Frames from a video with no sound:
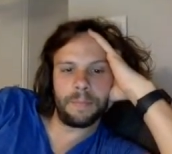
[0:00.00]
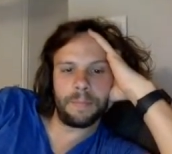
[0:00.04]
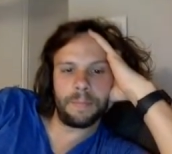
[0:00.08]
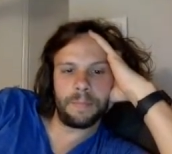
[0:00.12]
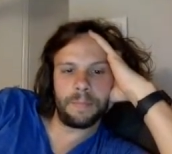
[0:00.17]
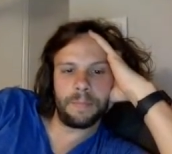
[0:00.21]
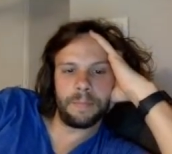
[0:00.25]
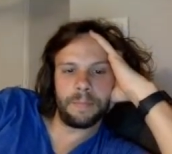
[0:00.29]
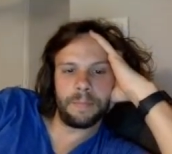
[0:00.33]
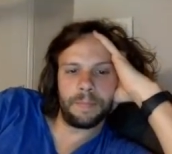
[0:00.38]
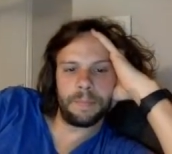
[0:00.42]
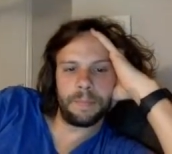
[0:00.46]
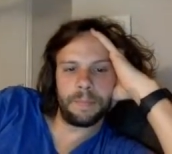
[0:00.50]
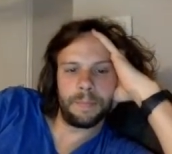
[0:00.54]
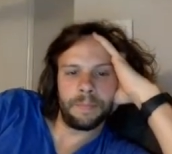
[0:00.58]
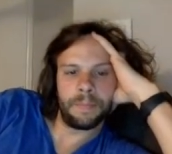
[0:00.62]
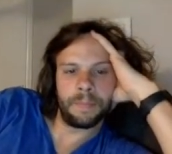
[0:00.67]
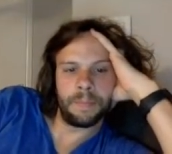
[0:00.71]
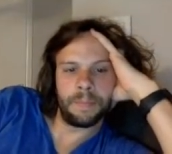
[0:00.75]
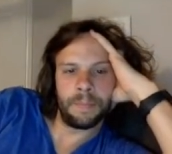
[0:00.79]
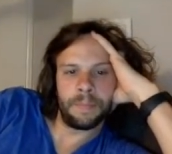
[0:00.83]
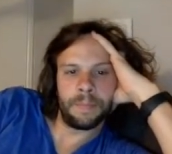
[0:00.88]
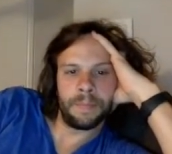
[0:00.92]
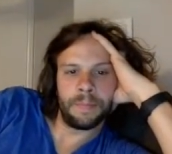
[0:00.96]

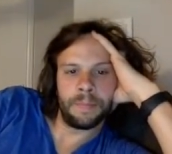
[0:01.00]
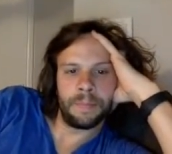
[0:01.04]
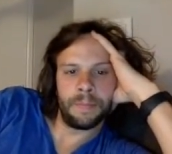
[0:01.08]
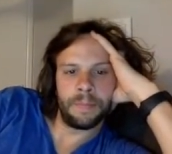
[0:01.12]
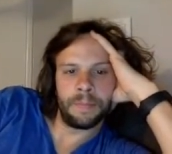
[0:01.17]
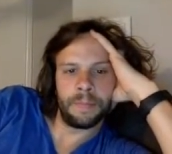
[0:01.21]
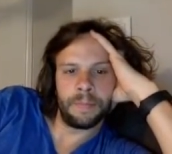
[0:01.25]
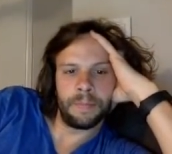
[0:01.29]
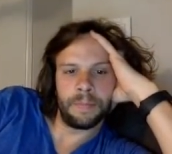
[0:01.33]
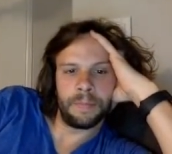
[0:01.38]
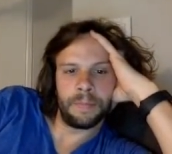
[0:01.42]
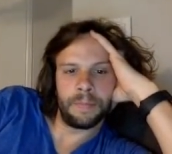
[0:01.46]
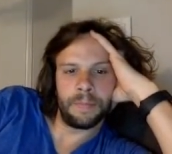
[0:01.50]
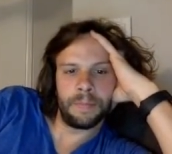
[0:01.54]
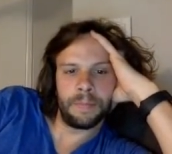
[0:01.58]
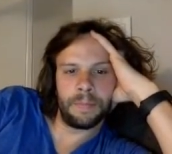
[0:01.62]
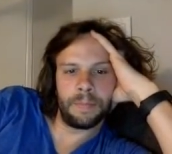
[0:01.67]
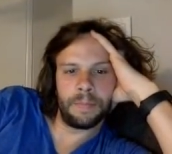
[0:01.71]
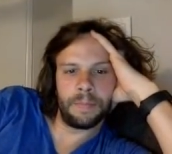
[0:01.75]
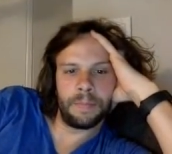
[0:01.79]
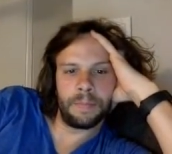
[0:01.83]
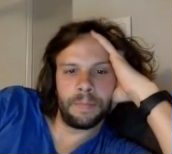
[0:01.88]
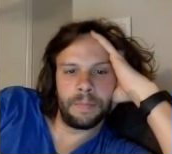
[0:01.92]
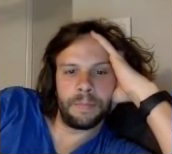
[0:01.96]

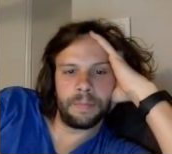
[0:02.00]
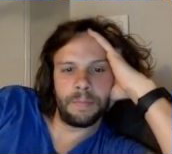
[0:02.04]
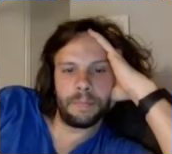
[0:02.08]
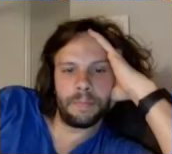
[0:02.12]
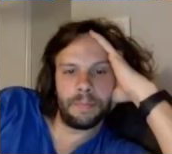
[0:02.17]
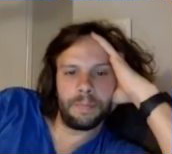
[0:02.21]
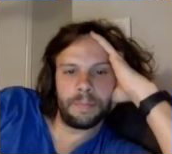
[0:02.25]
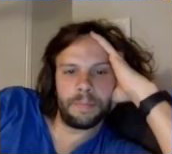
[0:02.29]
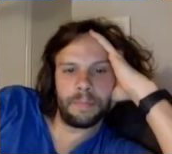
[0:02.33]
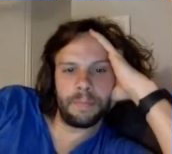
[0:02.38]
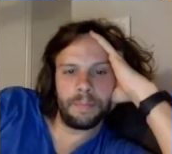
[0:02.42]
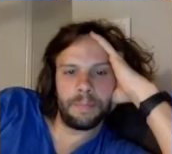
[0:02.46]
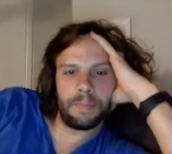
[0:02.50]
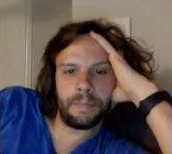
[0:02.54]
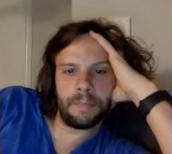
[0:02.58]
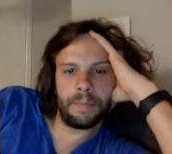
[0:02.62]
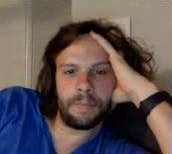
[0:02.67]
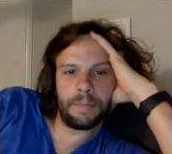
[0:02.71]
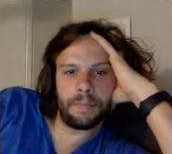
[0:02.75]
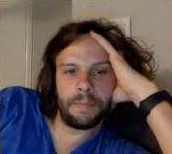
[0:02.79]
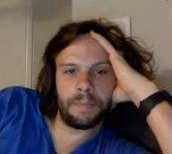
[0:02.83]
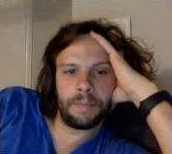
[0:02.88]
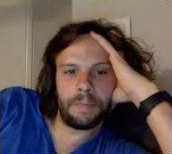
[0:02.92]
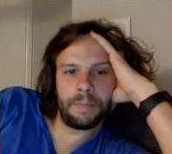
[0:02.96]

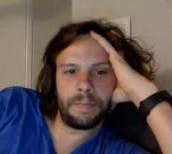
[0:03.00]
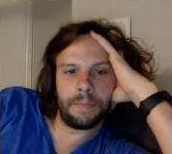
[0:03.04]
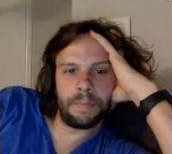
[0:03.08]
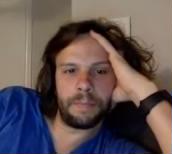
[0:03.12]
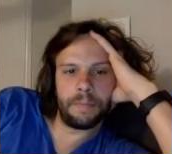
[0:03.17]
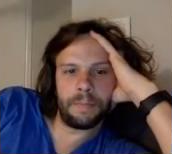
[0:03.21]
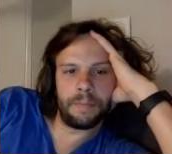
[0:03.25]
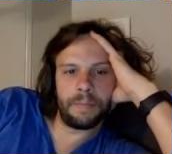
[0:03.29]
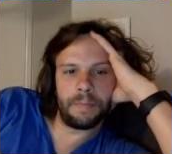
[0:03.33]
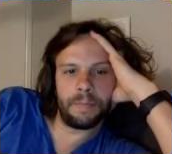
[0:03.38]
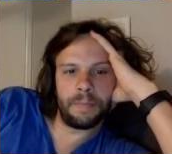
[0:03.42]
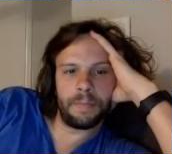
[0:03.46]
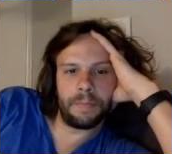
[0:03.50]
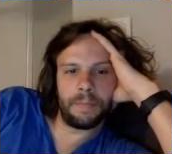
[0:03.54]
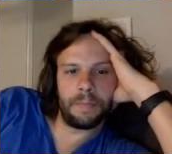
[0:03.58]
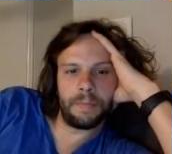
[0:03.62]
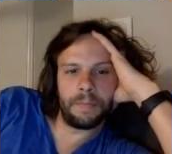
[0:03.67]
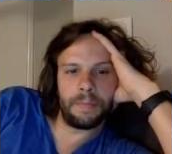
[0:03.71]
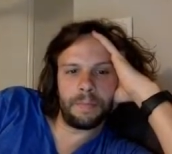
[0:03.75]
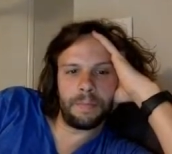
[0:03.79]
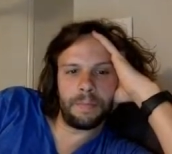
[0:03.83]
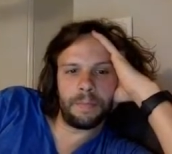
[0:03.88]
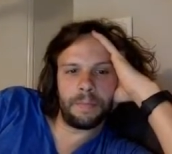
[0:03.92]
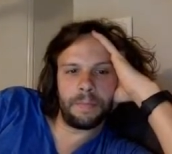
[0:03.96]

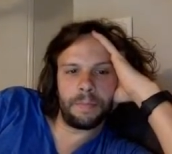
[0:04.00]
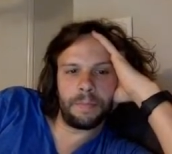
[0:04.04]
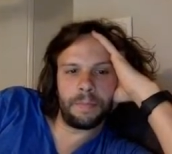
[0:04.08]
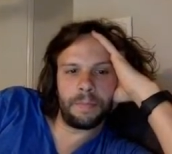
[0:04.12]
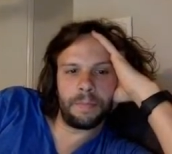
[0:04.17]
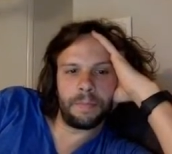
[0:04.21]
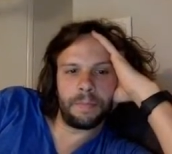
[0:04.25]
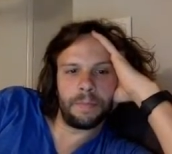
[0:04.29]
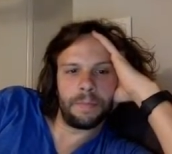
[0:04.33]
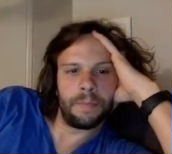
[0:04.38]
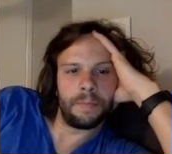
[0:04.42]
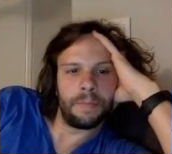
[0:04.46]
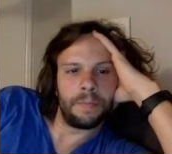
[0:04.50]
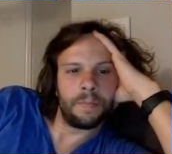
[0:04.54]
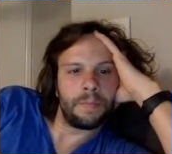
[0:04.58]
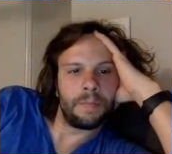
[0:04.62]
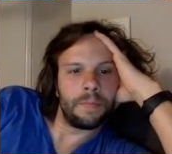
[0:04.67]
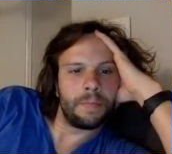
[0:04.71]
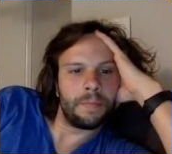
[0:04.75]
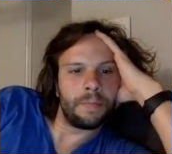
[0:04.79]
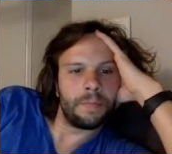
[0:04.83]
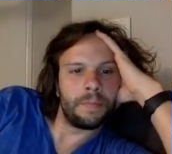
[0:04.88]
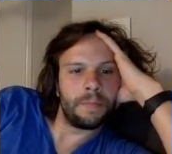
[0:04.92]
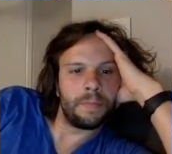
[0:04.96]

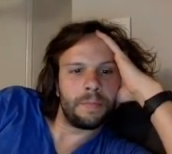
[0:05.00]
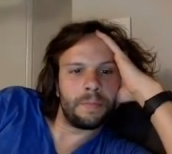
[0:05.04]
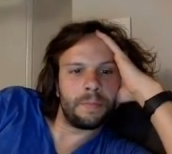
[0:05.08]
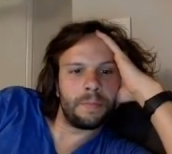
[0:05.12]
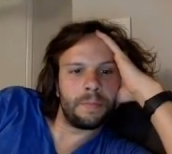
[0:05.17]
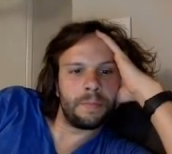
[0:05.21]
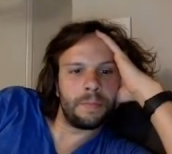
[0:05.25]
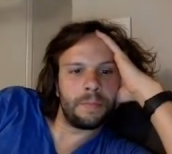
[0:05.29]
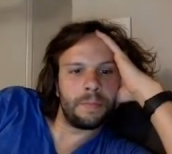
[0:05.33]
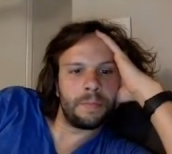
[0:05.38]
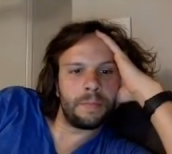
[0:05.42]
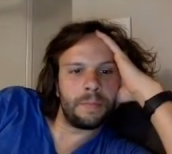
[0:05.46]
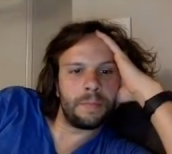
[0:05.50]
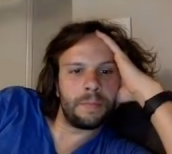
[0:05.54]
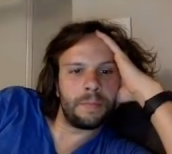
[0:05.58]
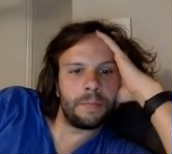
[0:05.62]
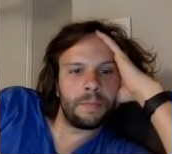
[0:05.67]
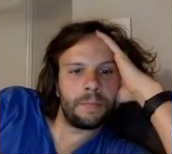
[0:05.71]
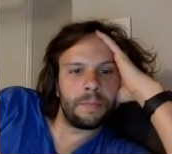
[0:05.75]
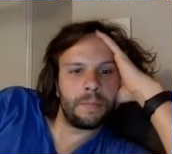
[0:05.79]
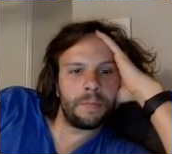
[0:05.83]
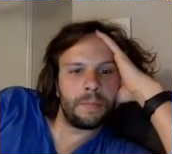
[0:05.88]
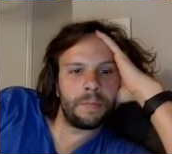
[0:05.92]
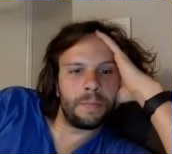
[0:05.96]

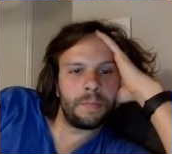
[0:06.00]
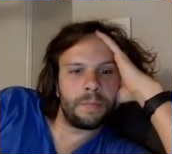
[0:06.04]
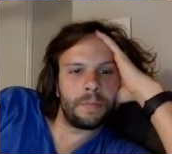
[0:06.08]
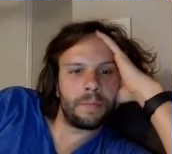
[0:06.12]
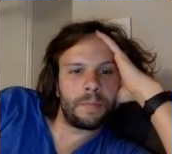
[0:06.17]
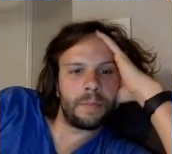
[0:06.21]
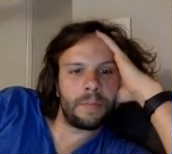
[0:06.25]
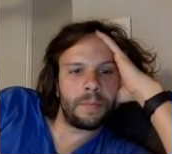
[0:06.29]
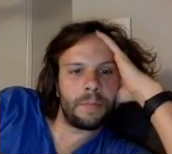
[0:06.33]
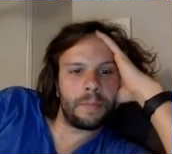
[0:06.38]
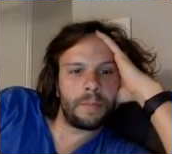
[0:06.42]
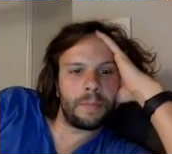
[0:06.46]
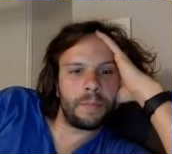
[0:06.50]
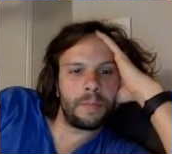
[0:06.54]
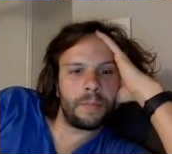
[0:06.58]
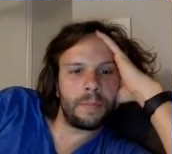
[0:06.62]
No one is speaking in this clip.